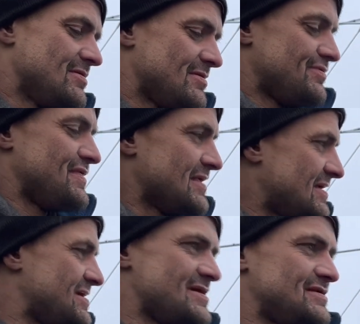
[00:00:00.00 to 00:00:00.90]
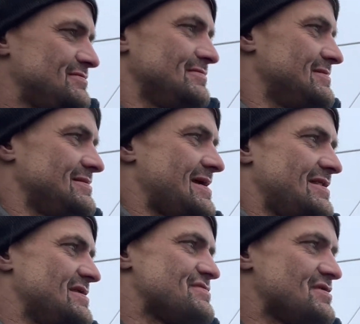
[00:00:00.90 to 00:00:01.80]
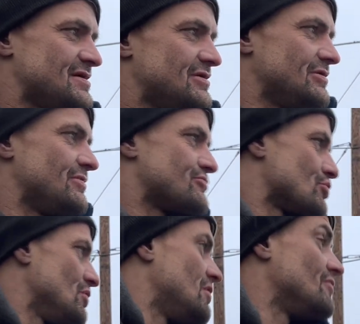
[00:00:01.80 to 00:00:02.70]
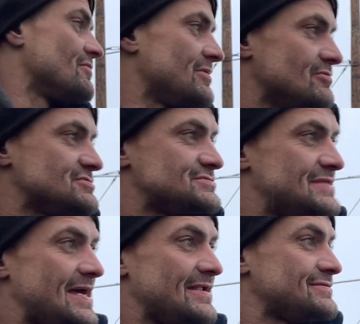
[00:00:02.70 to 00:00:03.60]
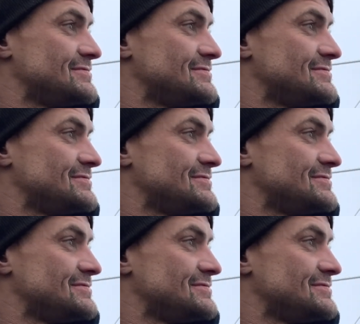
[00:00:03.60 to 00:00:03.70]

thing that he had anything control over. It was that.